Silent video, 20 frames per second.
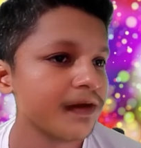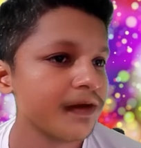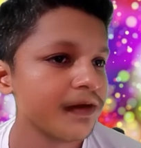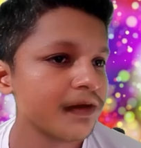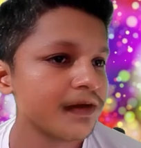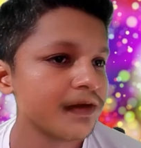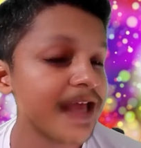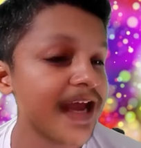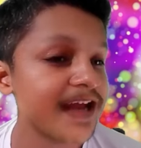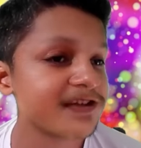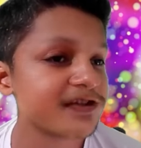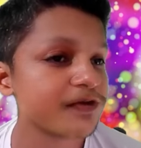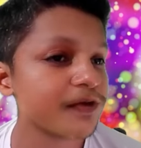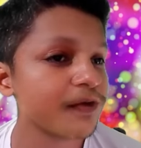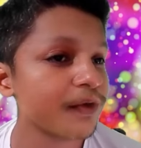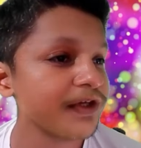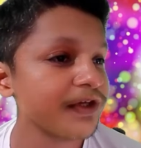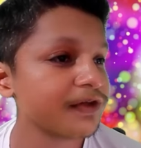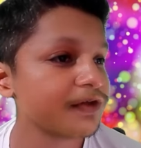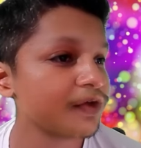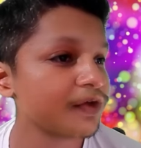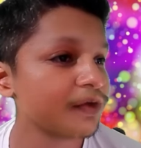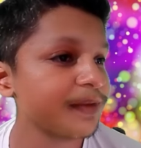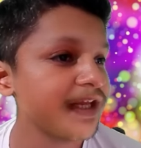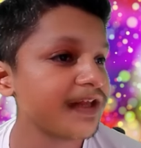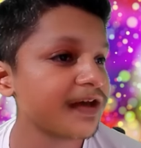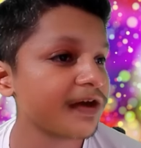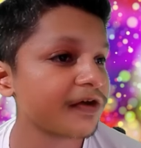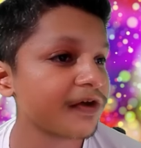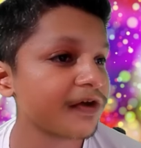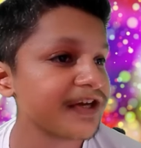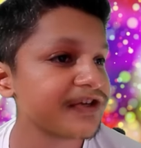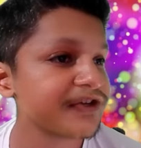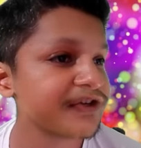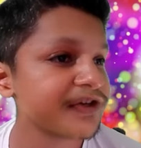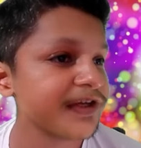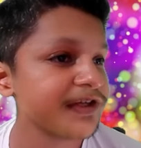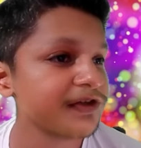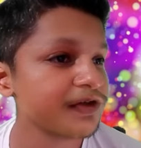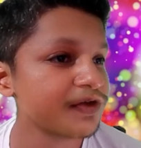That's going to be the
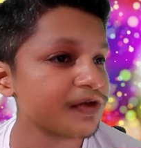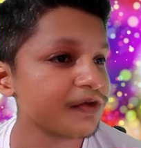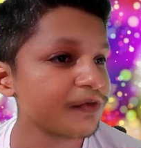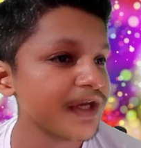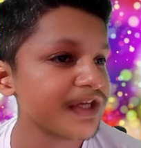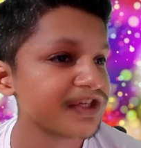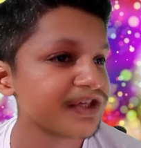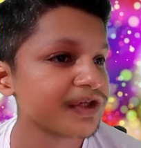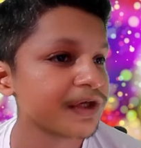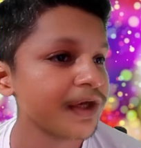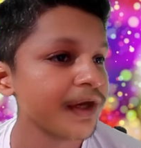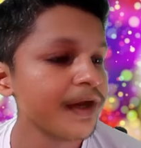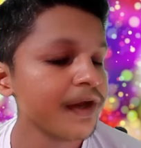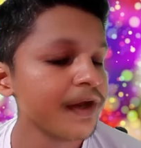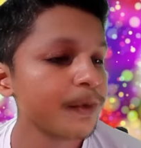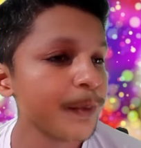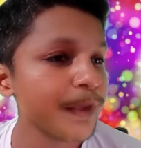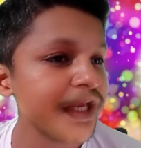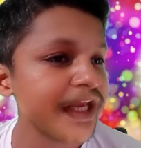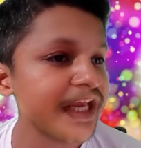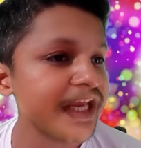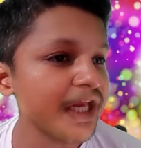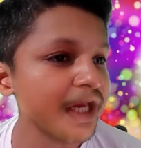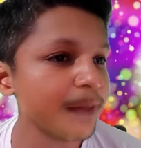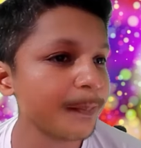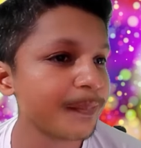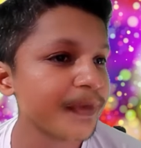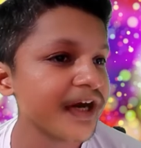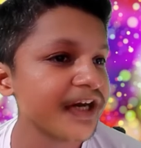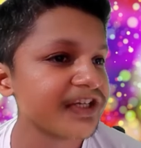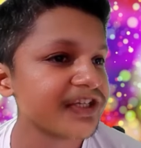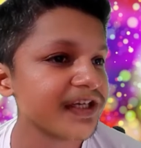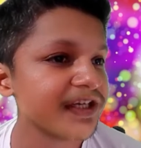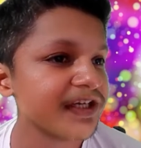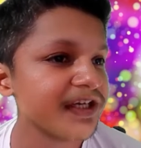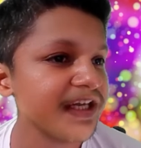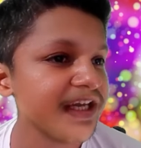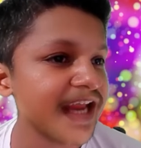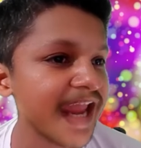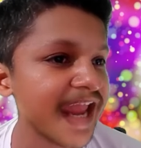question to which we keep
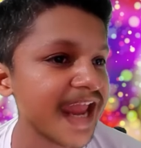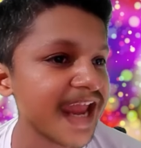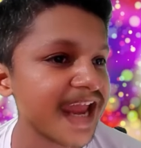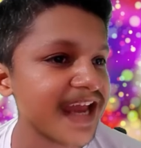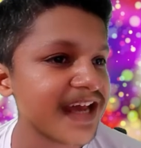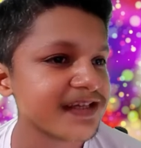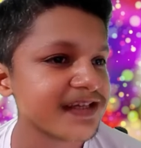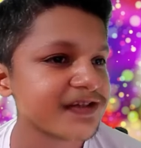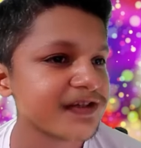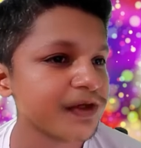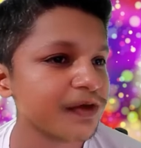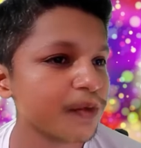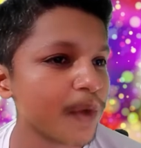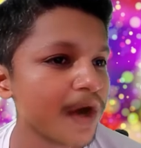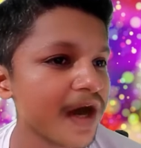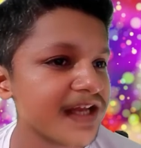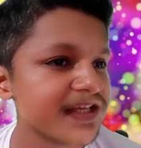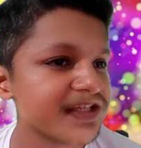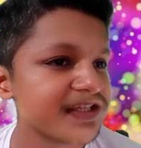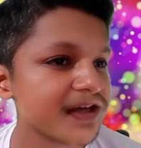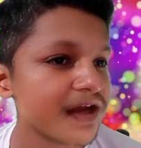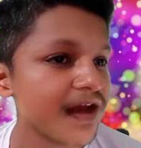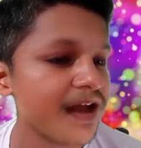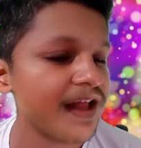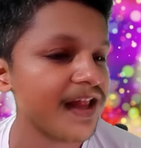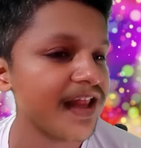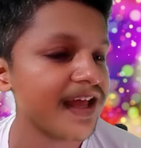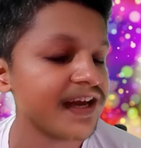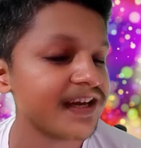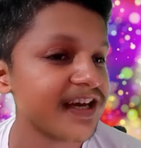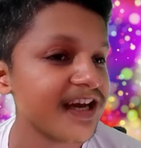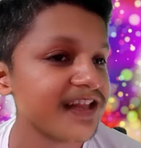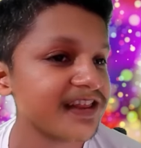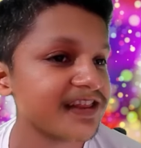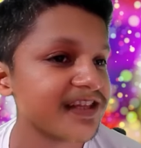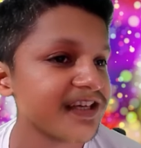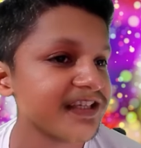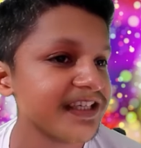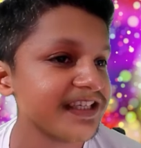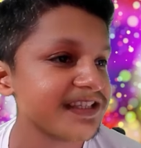returning as you watch all
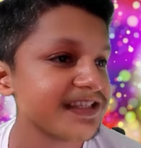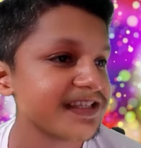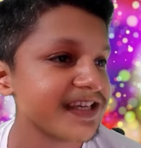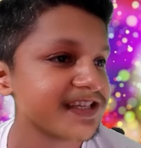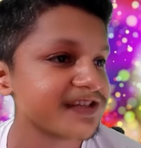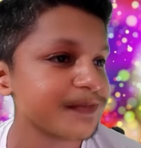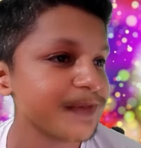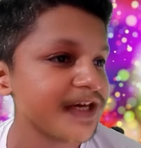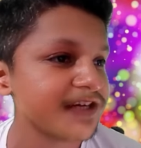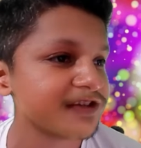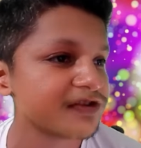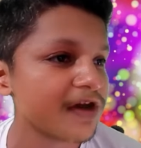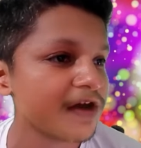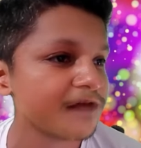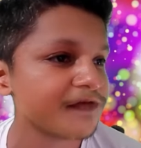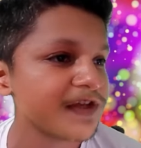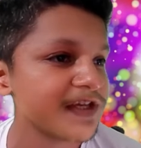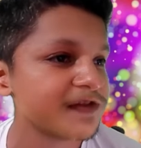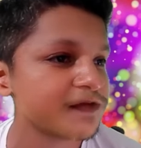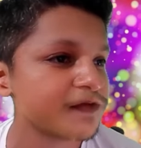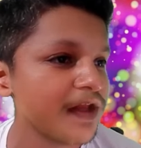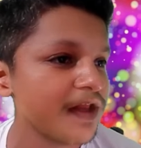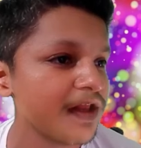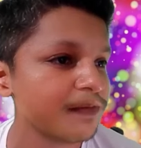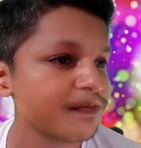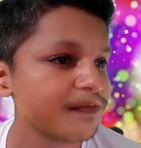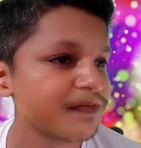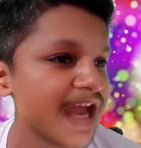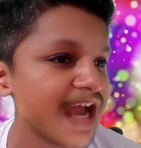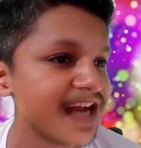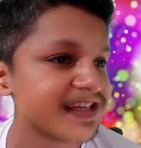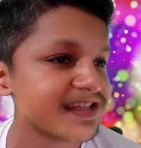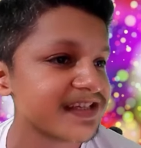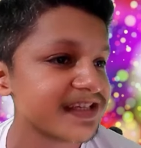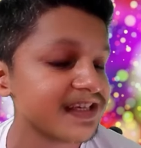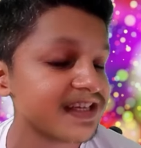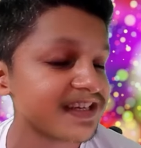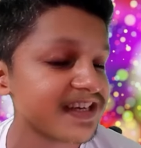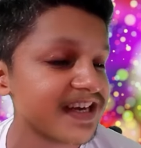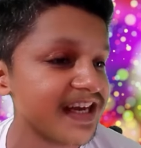136 minutes of this film that's
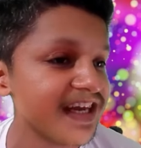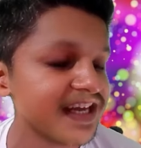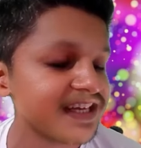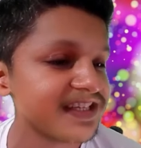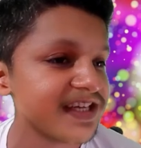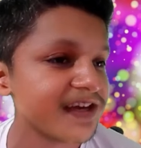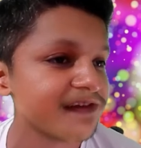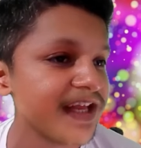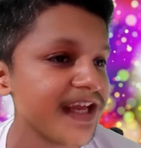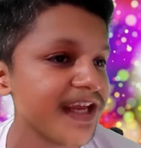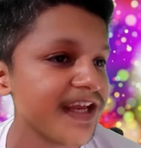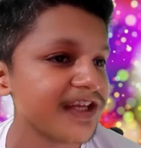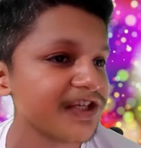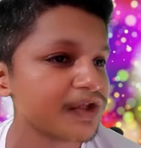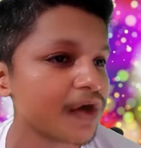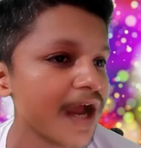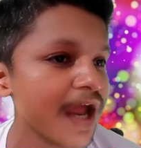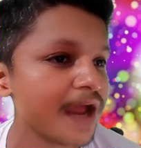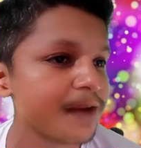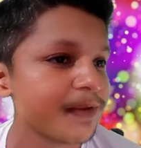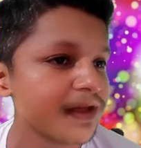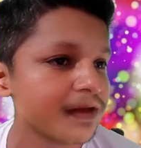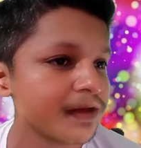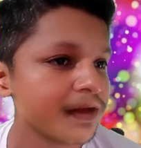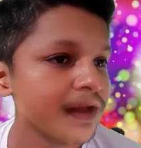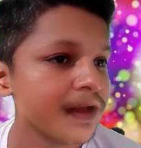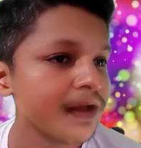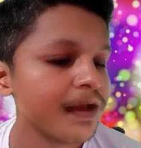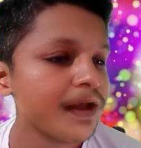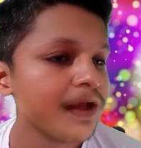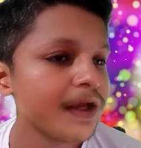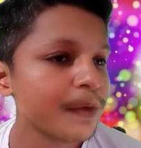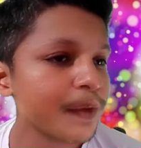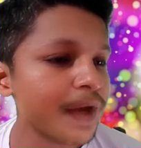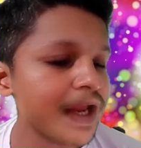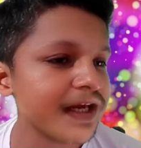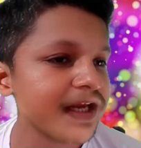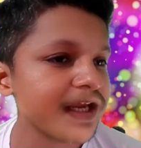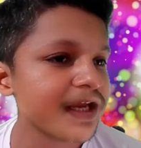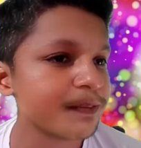relatively enjoyable
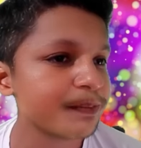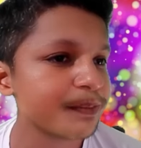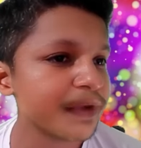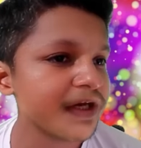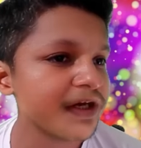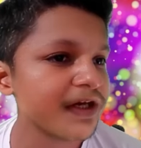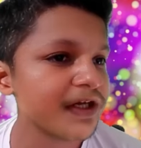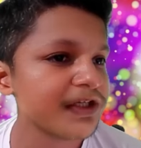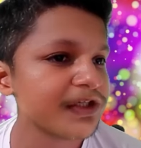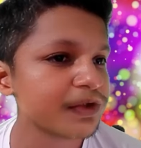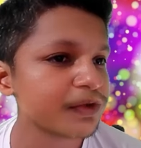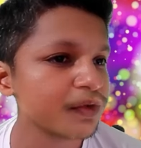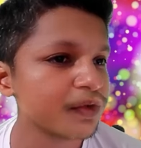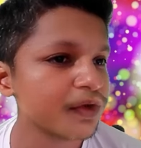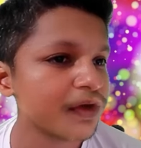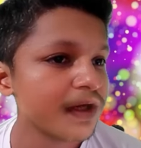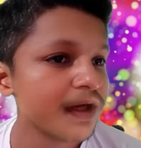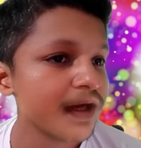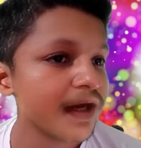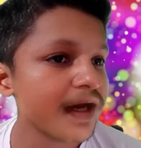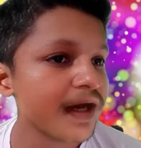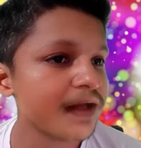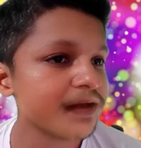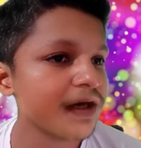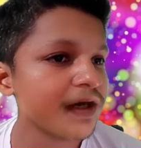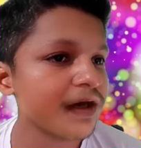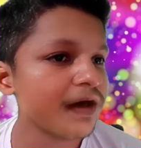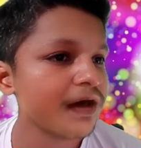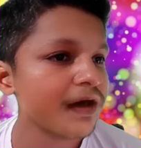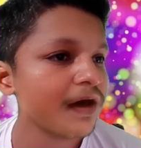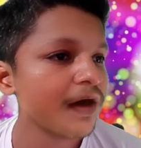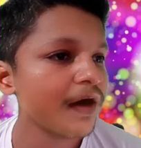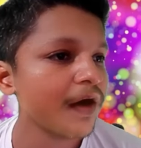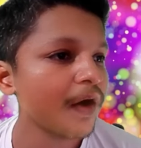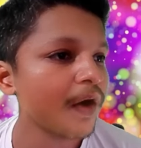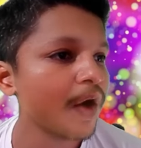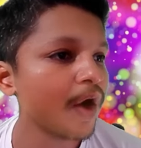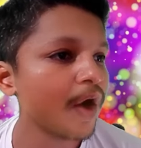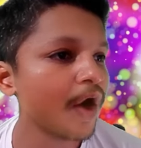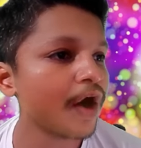when compared to other
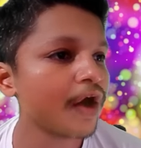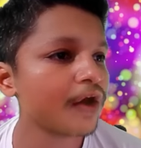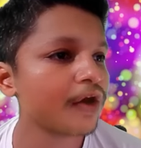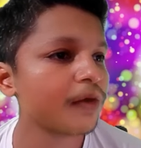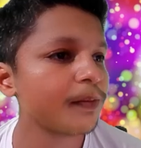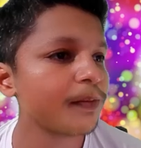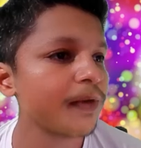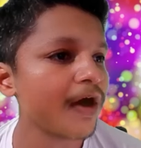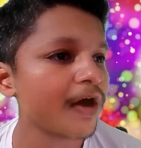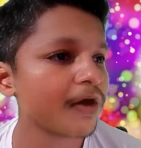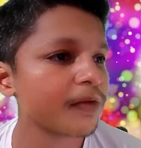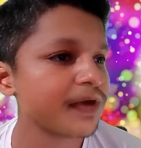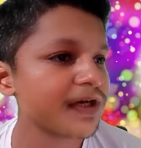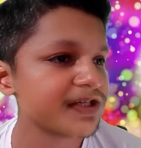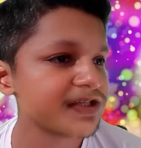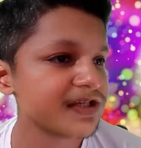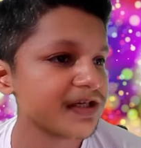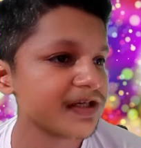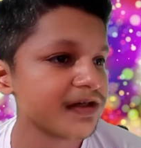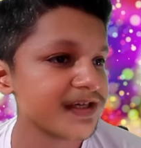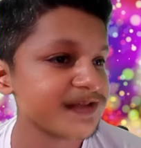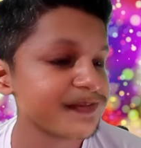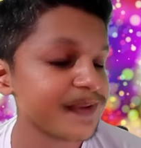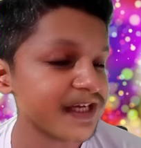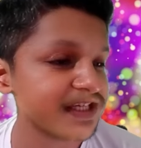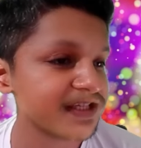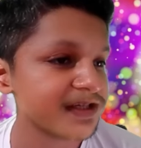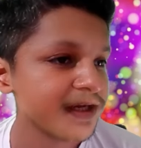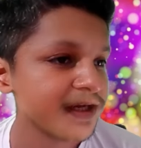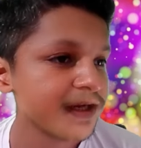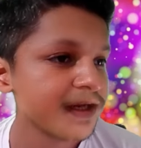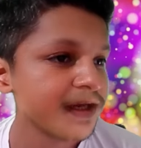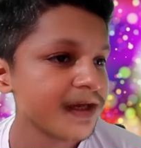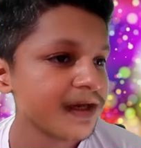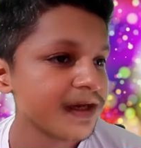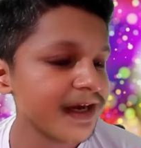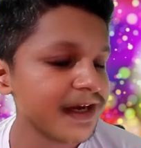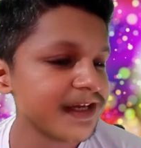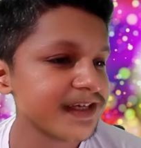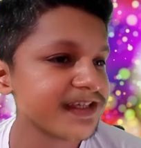hollow blockbusters, but
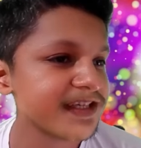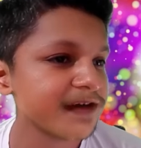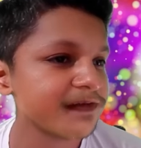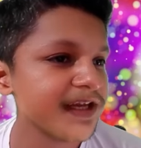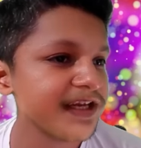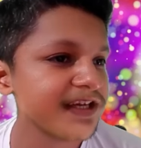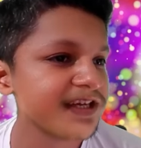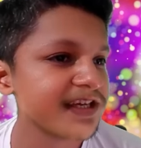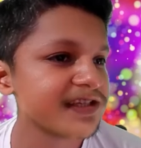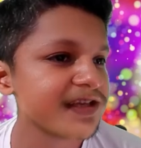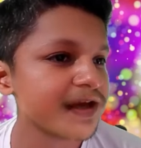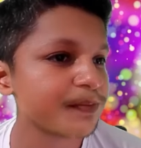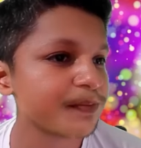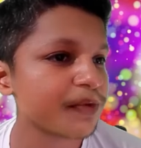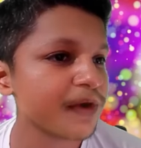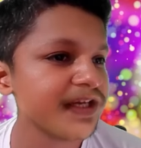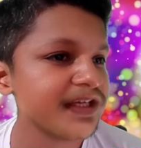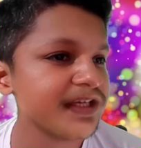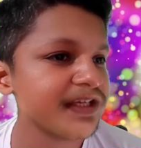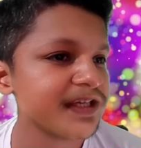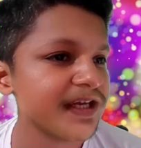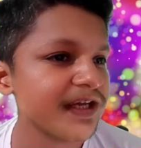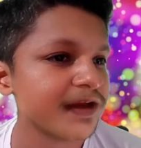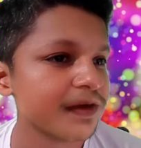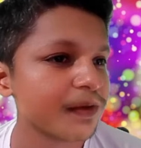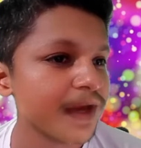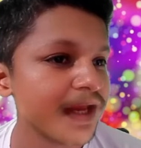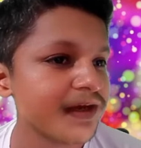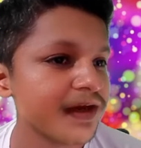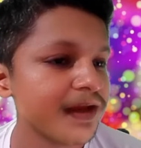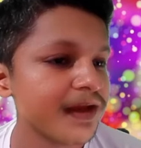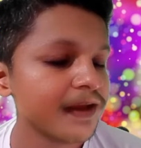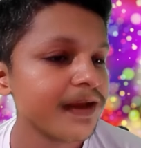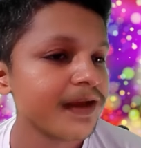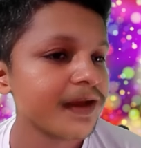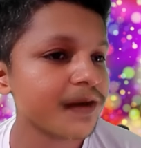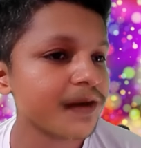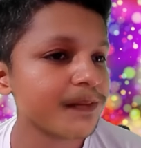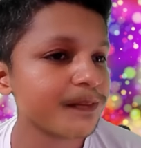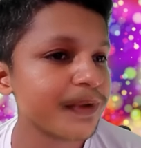relatively disappointing when
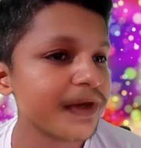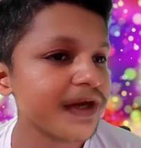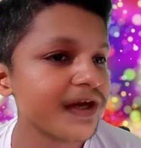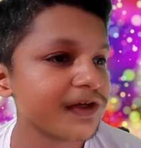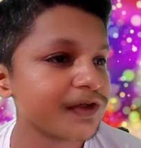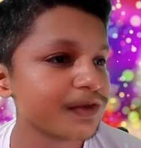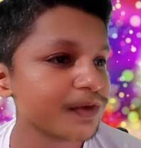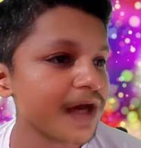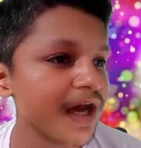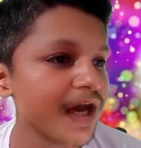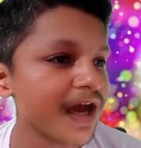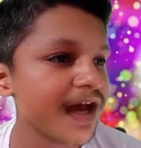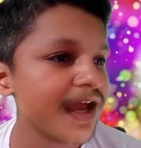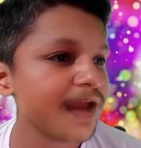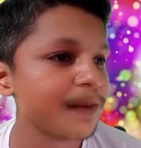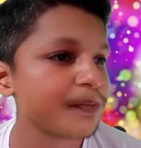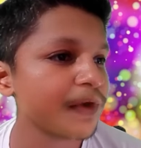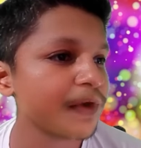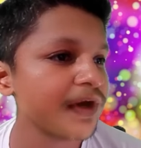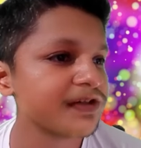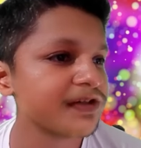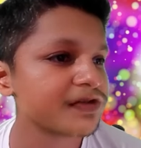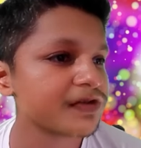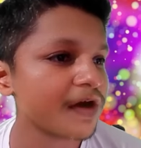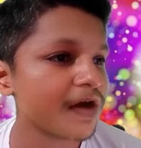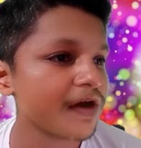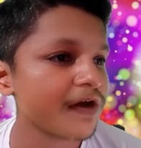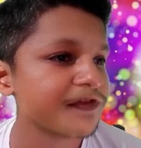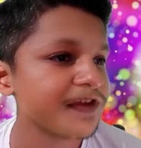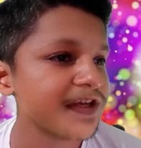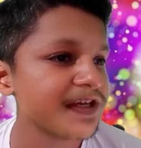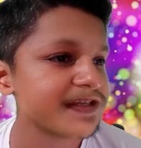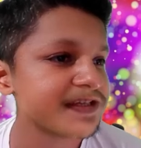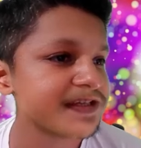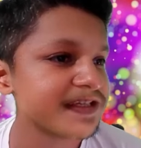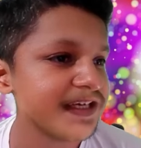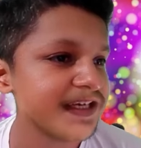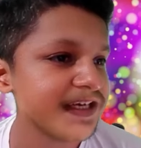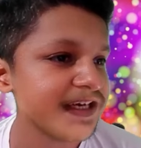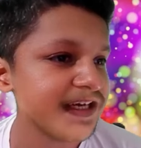compared to the high points of the
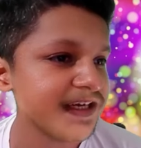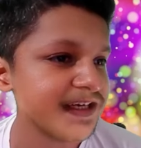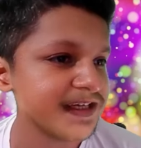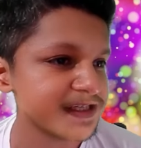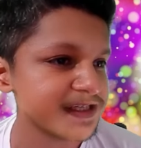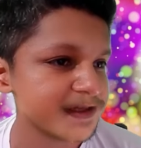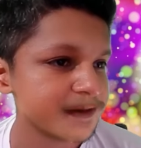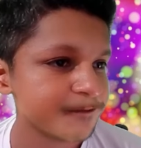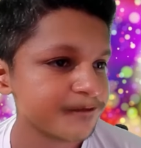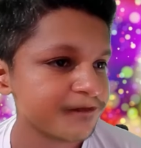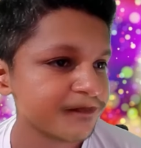series.